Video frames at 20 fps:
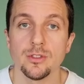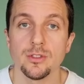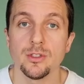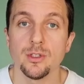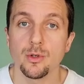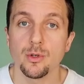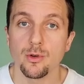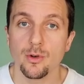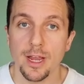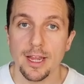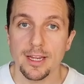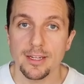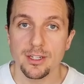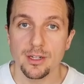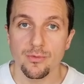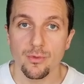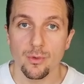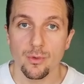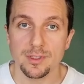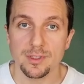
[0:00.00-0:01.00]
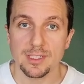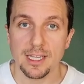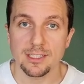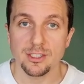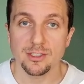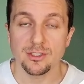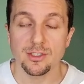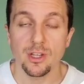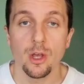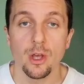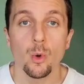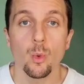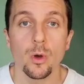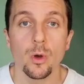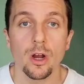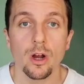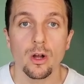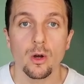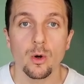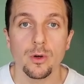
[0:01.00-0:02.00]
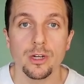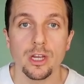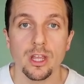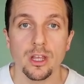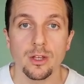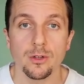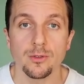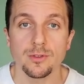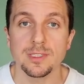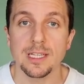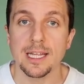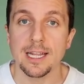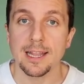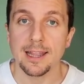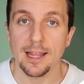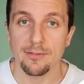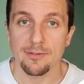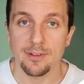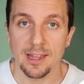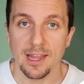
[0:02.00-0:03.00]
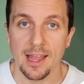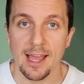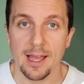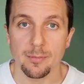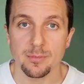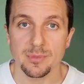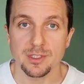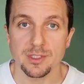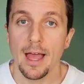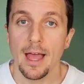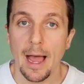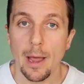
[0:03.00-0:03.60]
To create your voice agent, we are going to use ElevenLabs.